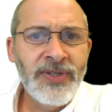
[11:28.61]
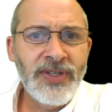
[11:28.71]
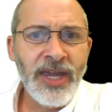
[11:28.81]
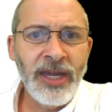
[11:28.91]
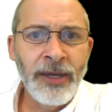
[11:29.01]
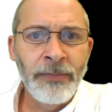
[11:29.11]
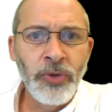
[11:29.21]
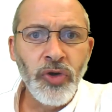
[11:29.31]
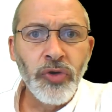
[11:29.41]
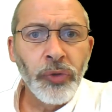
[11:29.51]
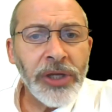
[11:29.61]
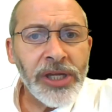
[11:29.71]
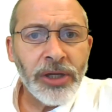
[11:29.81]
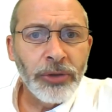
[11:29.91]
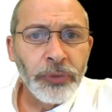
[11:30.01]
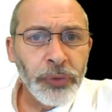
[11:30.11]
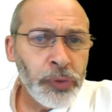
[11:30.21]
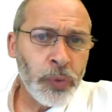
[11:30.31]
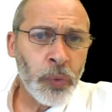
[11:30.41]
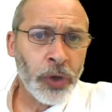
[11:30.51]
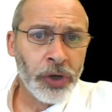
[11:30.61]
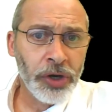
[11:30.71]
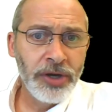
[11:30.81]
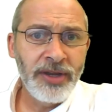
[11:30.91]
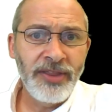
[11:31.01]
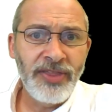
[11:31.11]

same Greek root word